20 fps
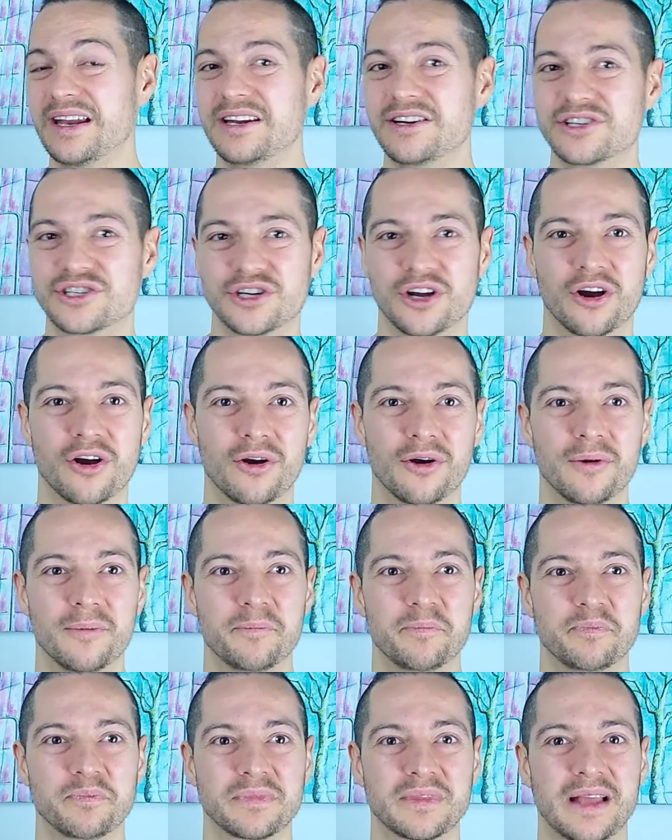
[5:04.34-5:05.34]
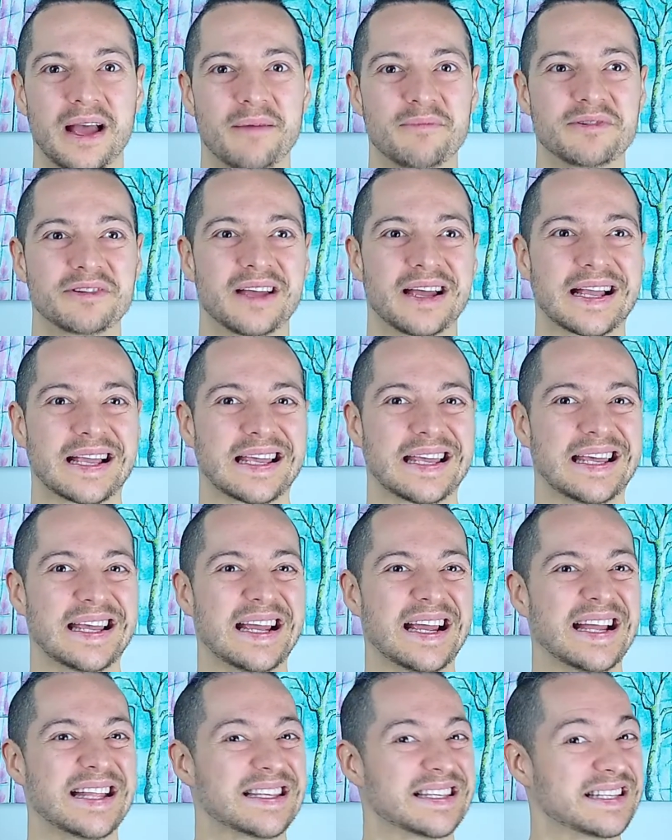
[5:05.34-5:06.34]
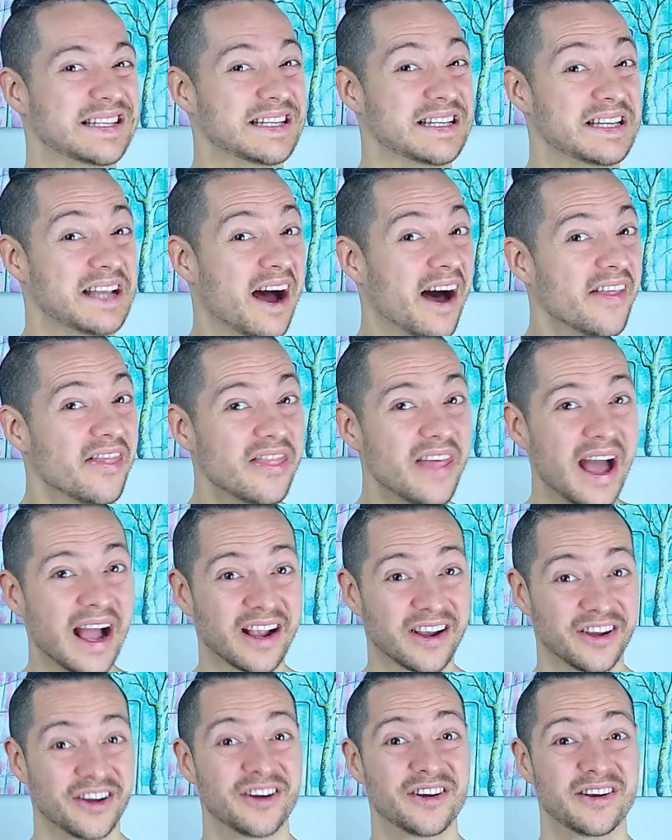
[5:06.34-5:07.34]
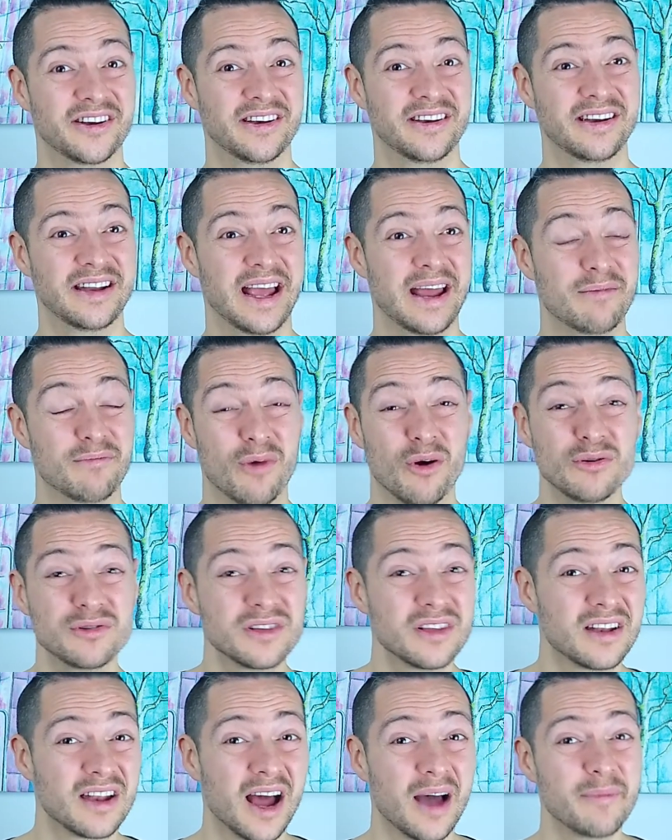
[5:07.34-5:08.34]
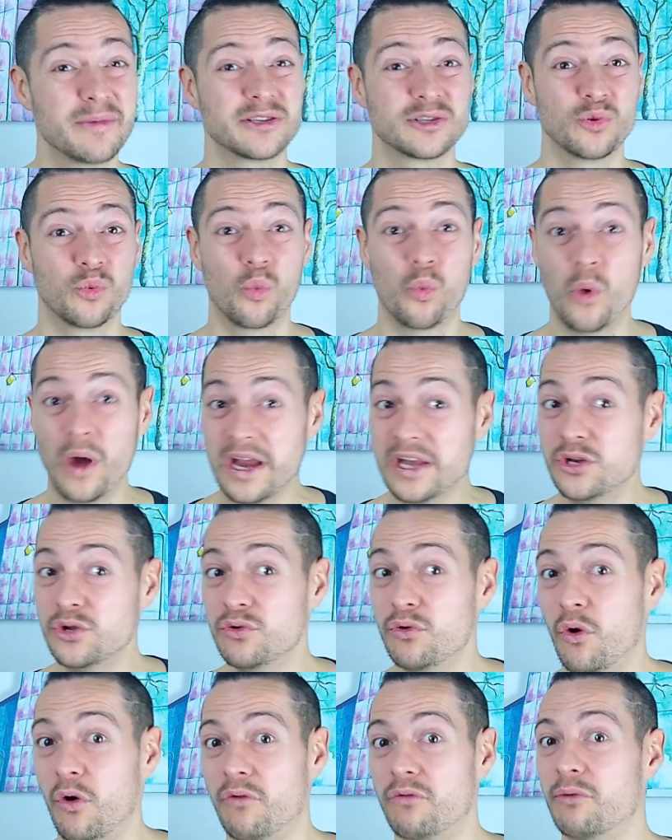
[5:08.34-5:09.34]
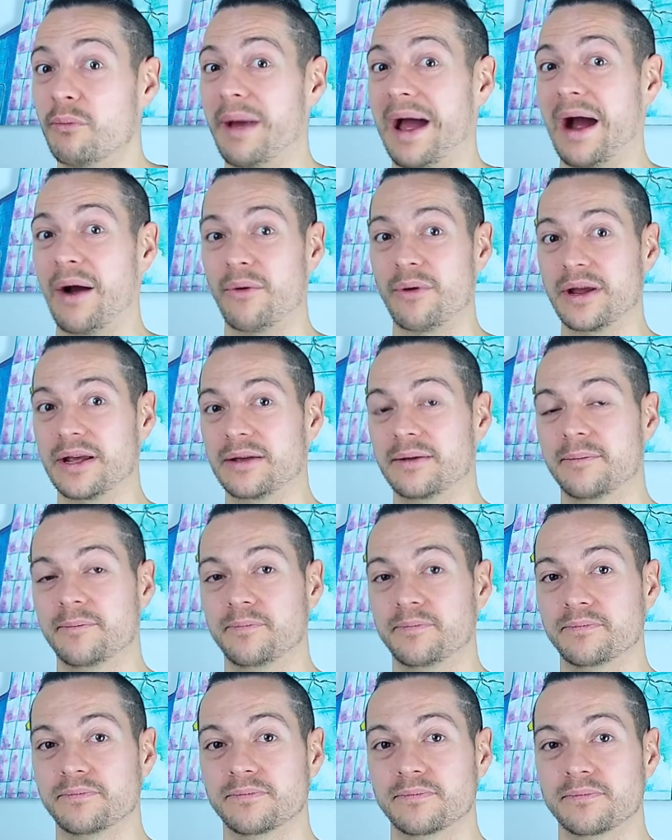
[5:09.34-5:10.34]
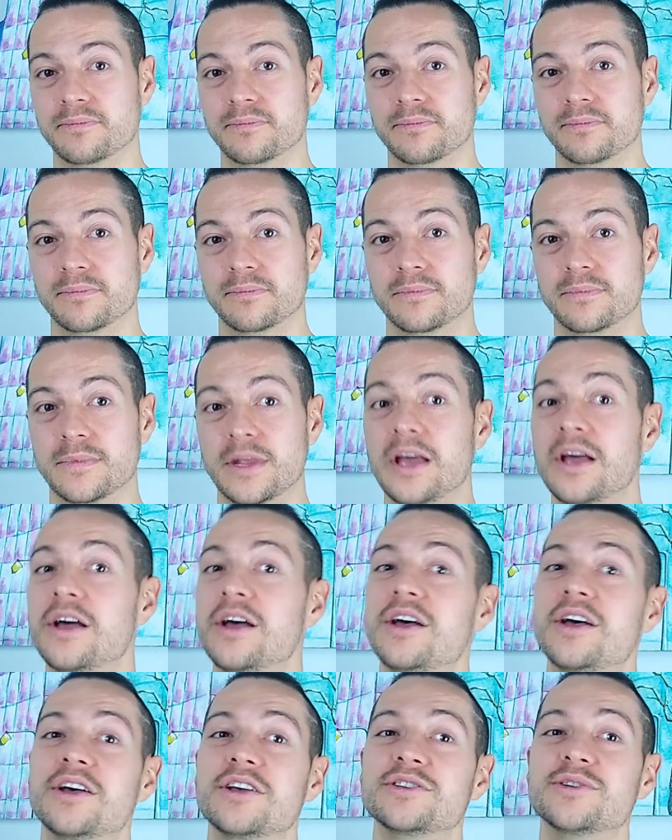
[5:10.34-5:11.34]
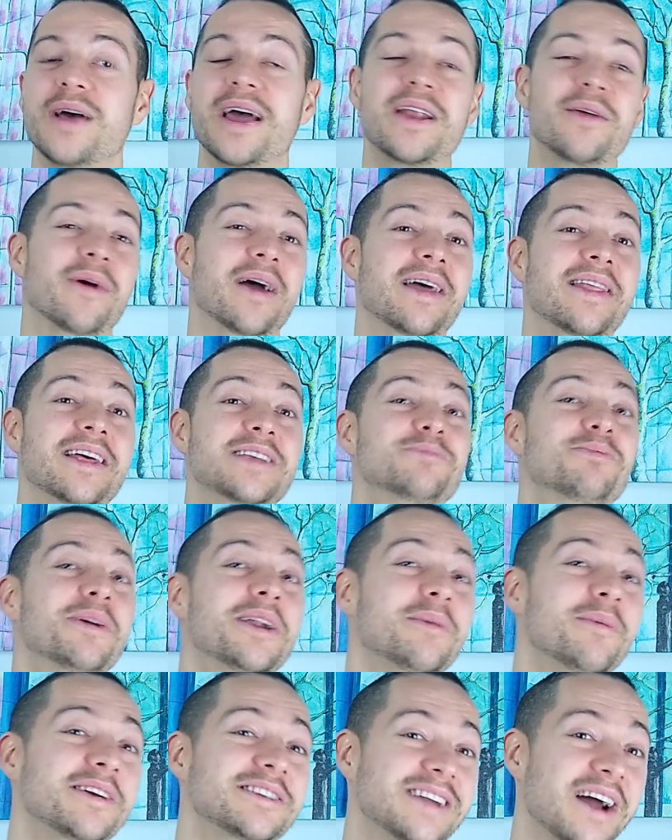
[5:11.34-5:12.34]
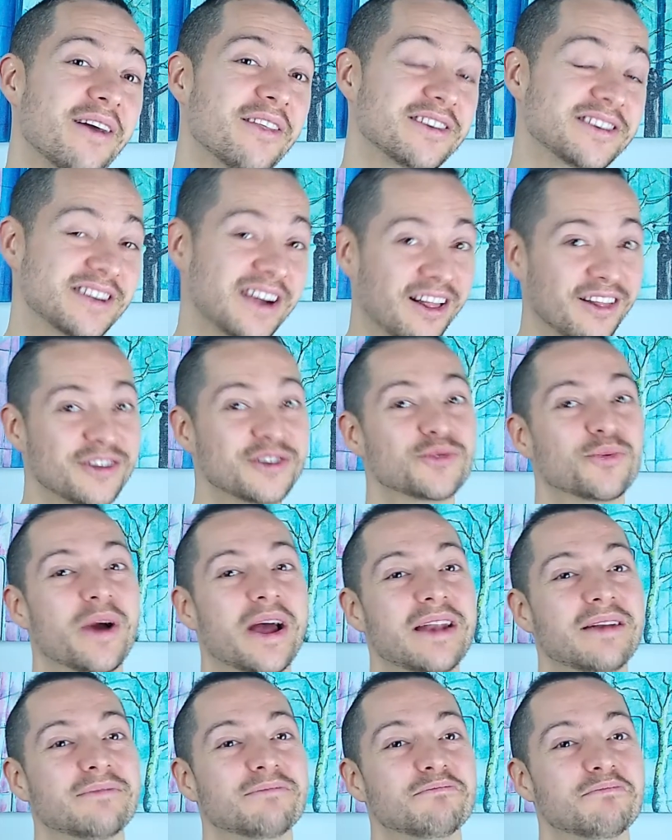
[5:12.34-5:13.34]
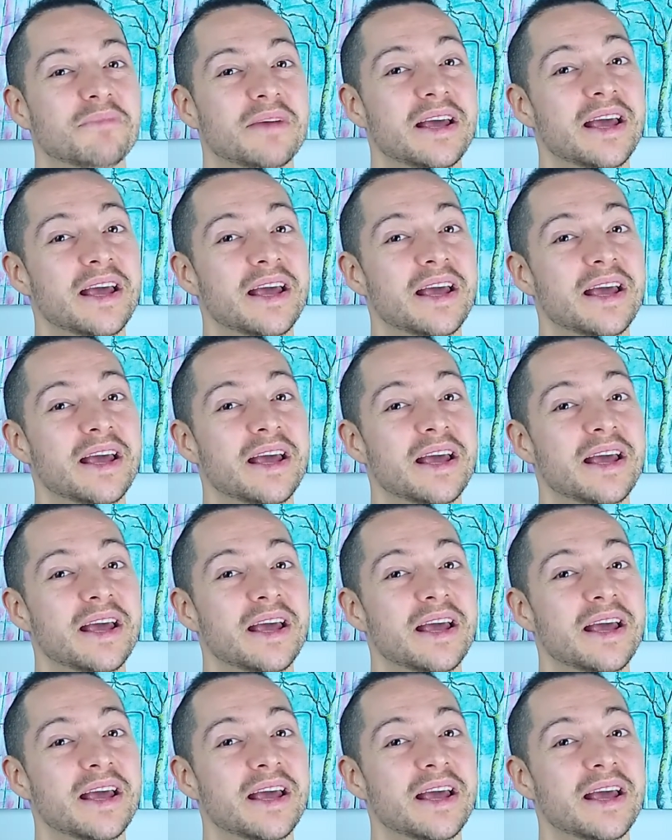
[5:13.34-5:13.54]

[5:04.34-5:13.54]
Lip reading: eating sugar, I'm just like, it's not that good. And most of the time, it's way too overpowering. So anyway, that's pretty much how the challenge went.